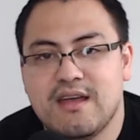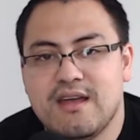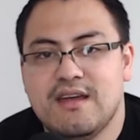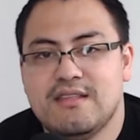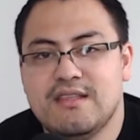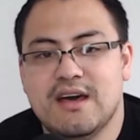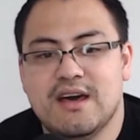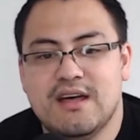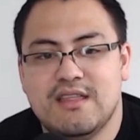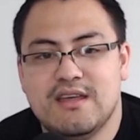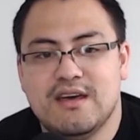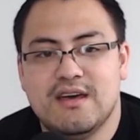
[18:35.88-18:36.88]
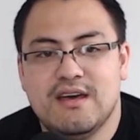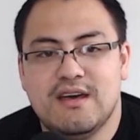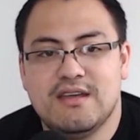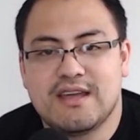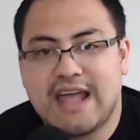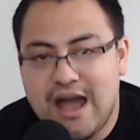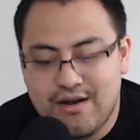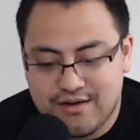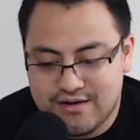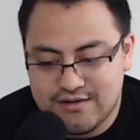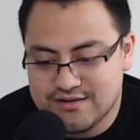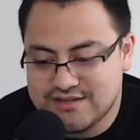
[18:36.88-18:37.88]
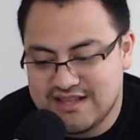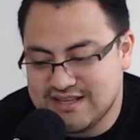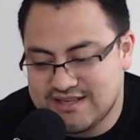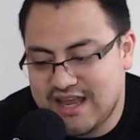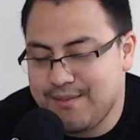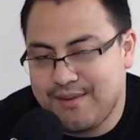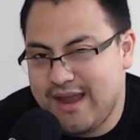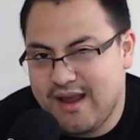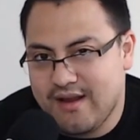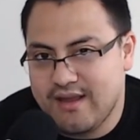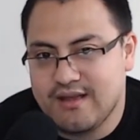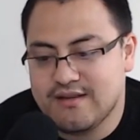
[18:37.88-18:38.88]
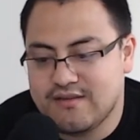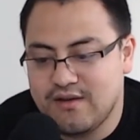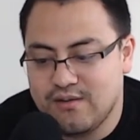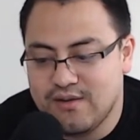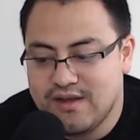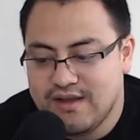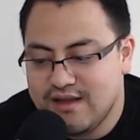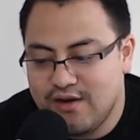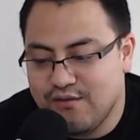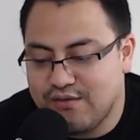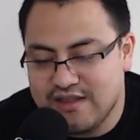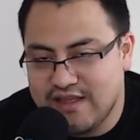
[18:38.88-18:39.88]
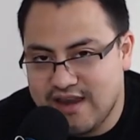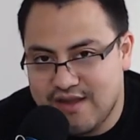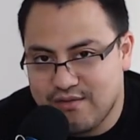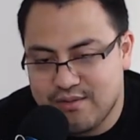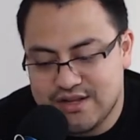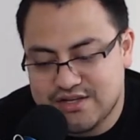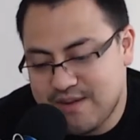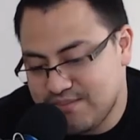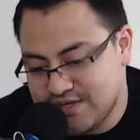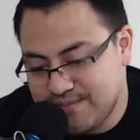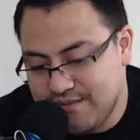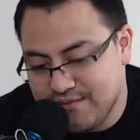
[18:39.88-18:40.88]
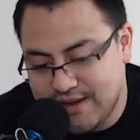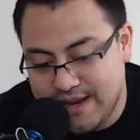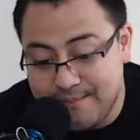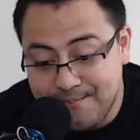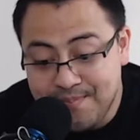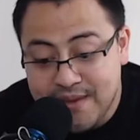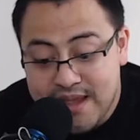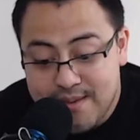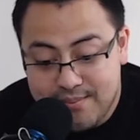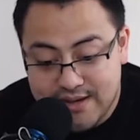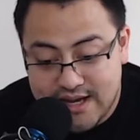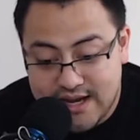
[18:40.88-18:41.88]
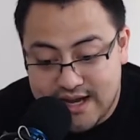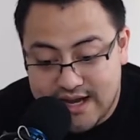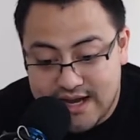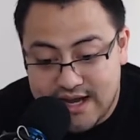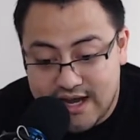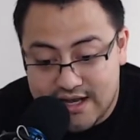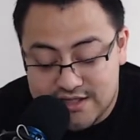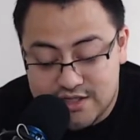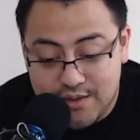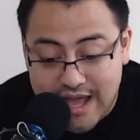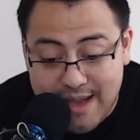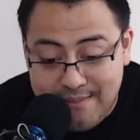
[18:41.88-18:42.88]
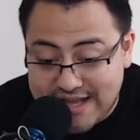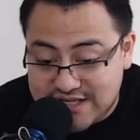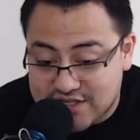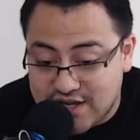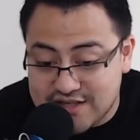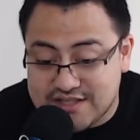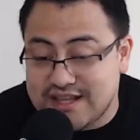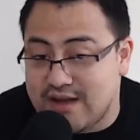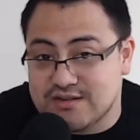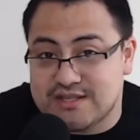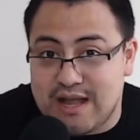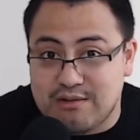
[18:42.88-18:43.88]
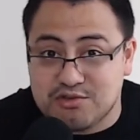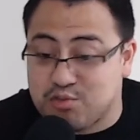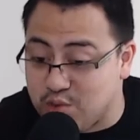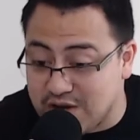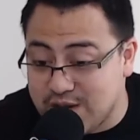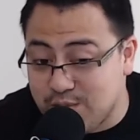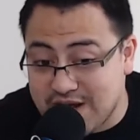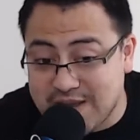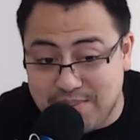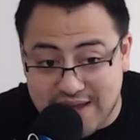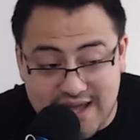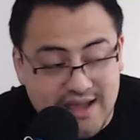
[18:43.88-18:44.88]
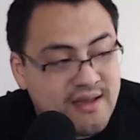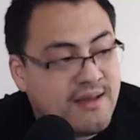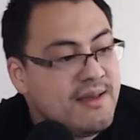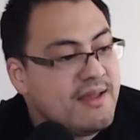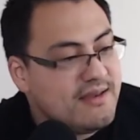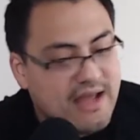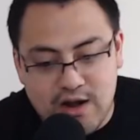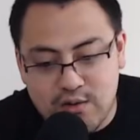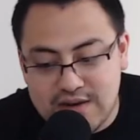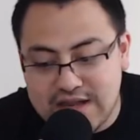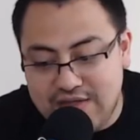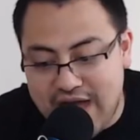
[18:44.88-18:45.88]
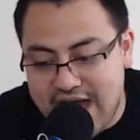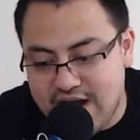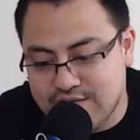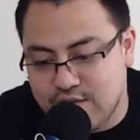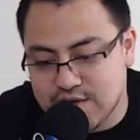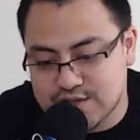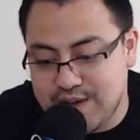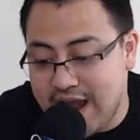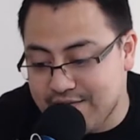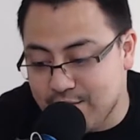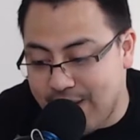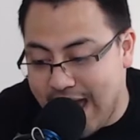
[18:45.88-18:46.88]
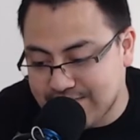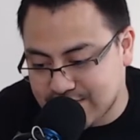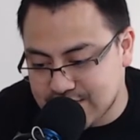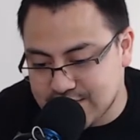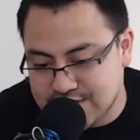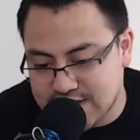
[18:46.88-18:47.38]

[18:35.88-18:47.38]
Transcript: the Cowgirls in the same area, so hopefully they never win a championship ever again. But so, yeah, Magic Johnson, that was really, really big. Not only that, of course, we have the Raptors